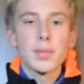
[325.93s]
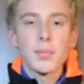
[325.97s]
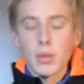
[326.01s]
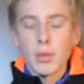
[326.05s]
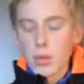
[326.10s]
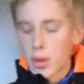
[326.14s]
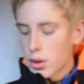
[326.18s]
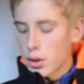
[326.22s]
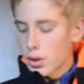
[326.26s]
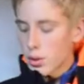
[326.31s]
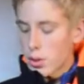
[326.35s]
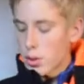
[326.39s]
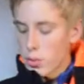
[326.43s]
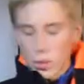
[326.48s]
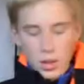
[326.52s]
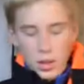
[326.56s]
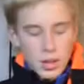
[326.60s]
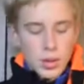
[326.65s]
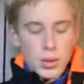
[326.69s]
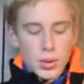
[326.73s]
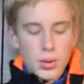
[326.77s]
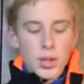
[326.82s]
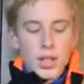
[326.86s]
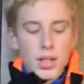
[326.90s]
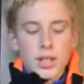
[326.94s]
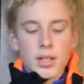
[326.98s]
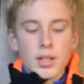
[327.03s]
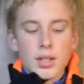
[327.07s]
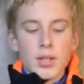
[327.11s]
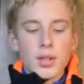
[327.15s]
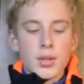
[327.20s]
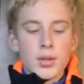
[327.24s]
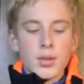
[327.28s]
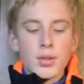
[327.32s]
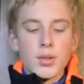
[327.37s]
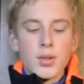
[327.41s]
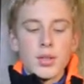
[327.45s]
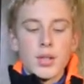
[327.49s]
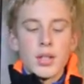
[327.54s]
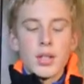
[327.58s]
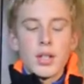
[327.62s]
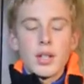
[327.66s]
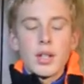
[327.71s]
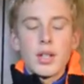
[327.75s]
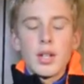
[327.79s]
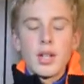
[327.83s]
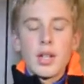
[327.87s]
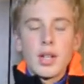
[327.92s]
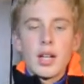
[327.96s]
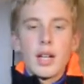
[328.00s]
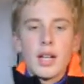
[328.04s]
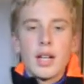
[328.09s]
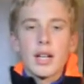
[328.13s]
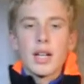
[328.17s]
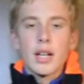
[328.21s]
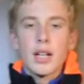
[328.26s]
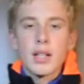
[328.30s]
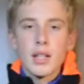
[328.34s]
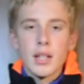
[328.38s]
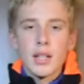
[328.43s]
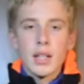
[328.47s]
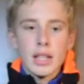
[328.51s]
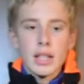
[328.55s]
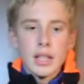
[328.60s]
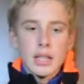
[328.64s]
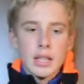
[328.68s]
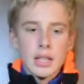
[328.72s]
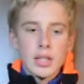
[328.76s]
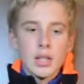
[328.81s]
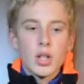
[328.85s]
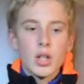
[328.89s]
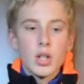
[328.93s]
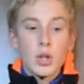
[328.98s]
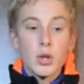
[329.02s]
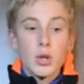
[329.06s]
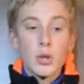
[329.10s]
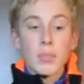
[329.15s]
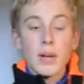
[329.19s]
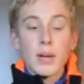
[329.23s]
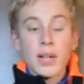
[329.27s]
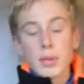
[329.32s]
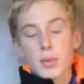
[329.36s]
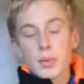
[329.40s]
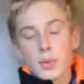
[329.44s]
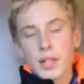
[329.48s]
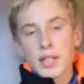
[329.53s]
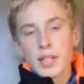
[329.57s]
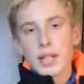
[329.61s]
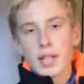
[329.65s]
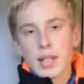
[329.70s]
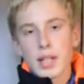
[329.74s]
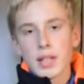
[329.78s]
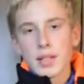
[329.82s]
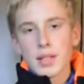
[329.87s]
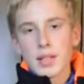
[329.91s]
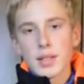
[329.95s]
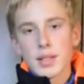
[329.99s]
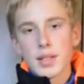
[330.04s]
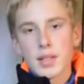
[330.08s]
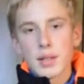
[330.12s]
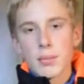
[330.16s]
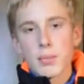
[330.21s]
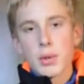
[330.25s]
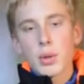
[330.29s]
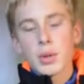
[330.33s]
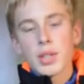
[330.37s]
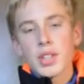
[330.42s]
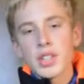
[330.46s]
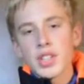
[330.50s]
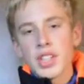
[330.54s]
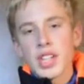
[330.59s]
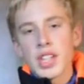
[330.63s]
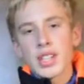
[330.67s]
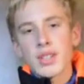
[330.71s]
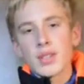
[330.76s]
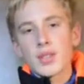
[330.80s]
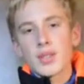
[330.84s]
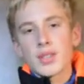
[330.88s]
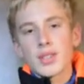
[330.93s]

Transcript: below on what you like to do. And, oh, by the way, guys, the Boating channel